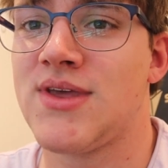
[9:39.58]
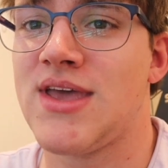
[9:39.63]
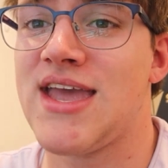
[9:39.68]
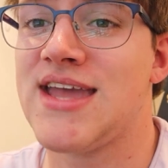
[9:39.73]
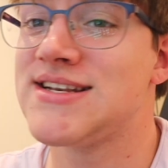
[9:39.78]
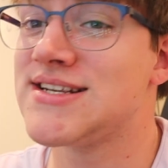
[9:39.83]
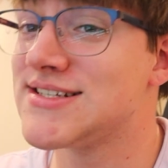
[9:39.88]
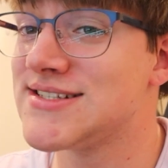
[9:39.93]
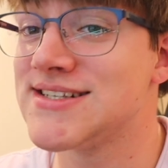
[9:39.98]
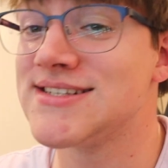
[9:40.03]

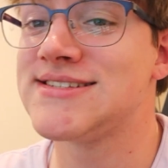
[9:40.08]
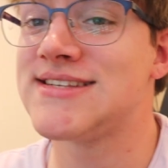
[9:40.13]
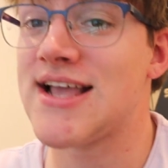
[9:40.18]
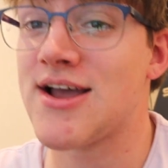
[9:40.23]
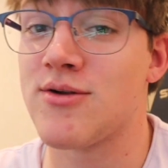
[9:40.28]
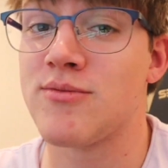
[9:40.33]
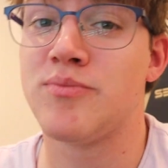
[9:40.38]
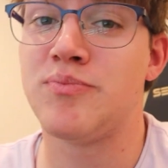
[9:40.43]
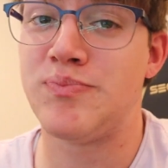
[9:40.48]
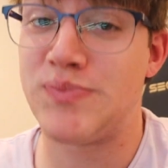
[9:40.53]
It doesn't
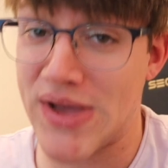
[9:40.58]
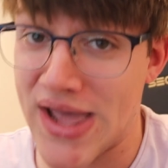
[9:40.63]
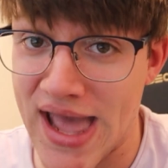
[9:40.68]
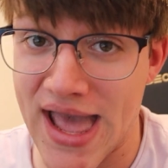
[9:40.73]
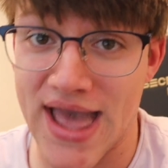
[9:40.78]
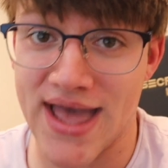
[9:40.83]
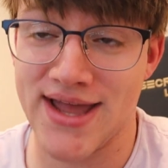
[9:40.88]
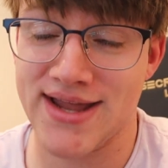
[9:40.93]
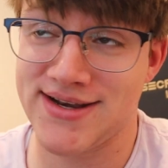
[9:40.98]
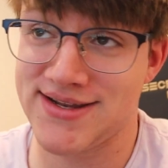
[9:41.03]
sound
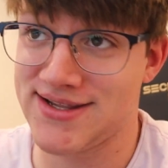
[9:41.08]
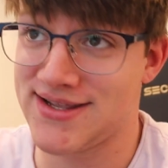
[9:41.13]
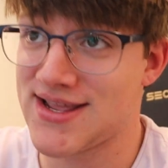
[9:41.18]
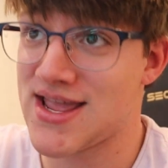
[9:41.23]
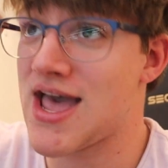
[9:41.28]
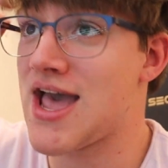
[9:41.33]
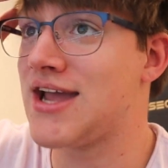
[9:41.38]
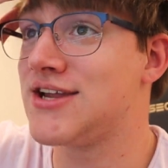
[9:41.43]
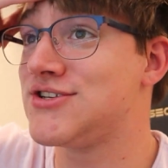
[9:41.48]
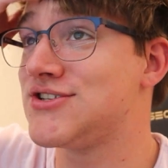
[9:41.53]
bad.
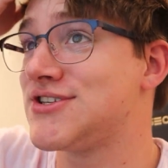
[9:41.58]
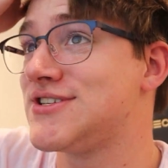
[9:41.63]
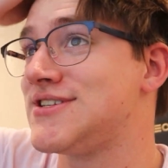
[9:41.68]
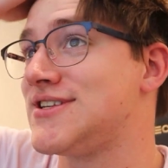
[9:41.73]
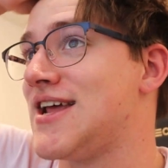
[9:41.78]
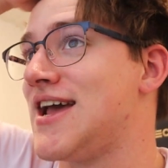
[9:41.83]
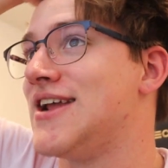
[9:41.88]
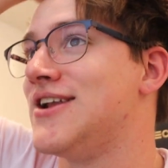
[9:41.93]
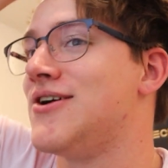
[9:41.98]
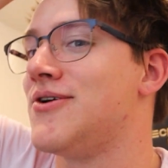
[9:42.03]
I
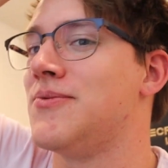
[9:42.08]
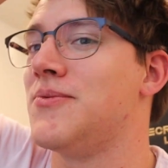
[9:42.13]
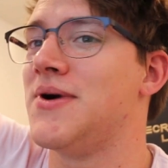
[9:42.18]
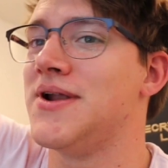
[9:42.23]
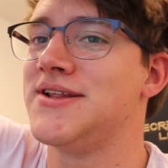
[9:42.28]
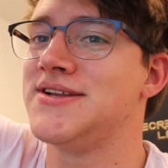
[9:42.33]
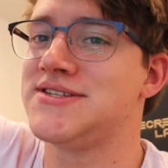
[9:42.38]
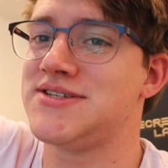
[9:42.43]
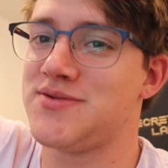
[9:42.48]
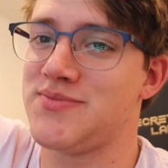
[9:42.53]
don't
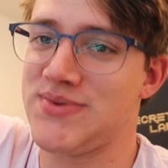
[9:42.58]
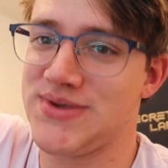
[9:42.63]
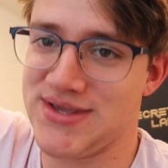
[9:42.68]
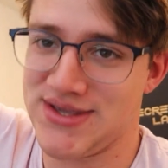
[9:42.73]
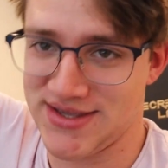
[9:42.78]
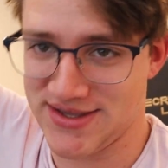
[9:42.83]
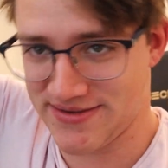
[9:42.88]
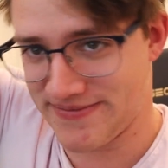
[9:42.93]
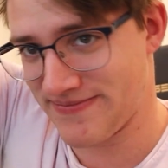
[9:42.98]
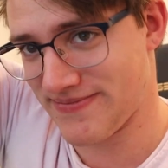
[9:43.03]
want it to
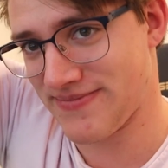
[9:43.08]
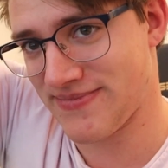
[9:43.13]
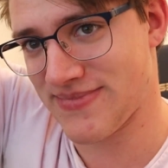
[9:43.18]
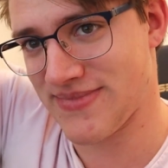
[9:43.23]
be...